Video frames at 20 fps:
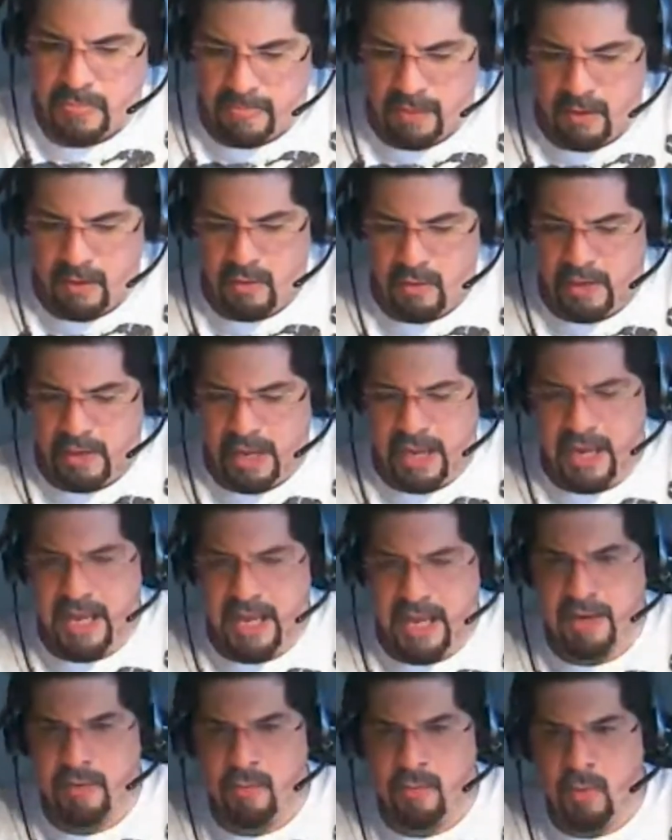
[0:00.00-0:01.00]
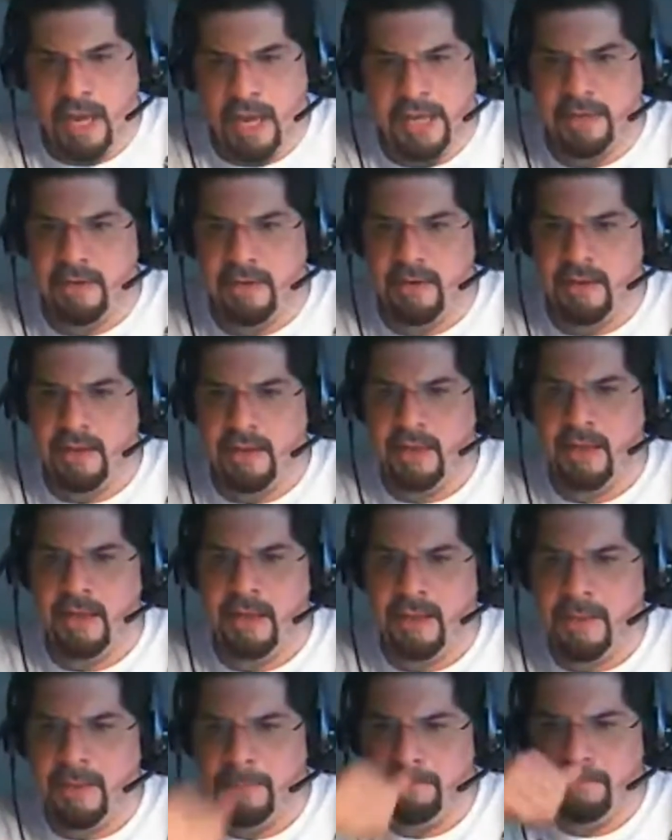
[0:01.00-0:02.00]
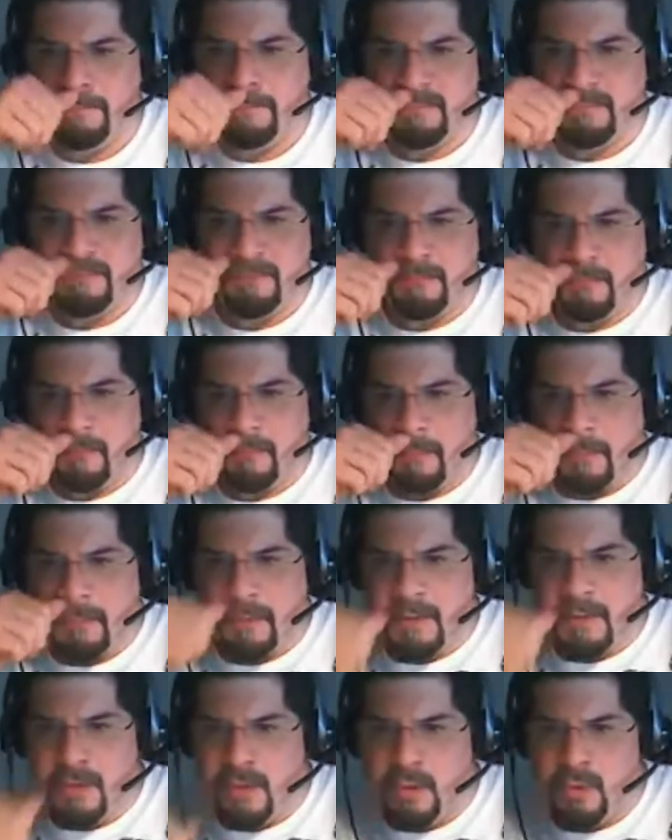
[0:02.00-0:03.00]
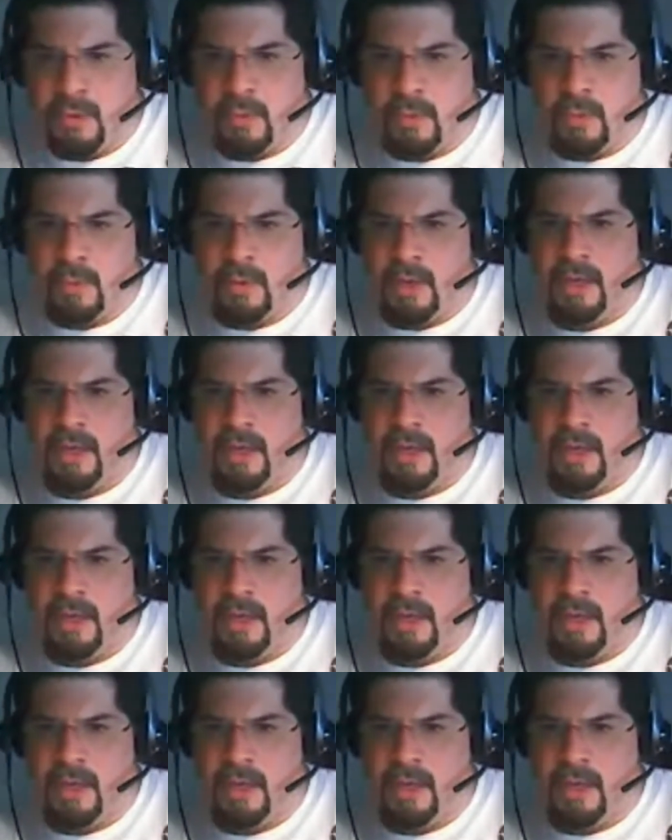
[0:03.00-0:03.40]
Okay, and right, um, you,